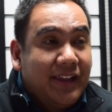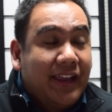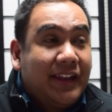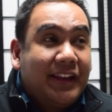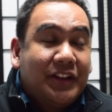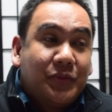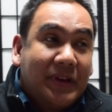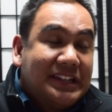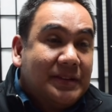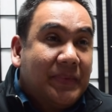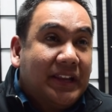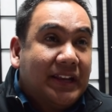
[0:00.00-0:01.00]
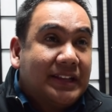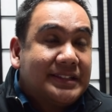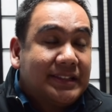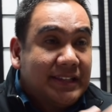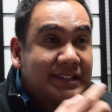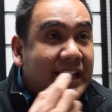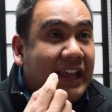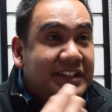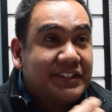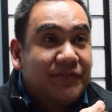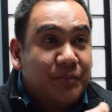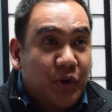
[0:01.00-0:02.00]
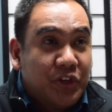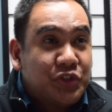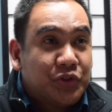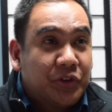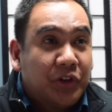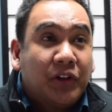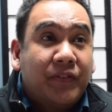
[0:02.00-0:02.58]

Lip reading: And in 20 minutes, this kinds of moisture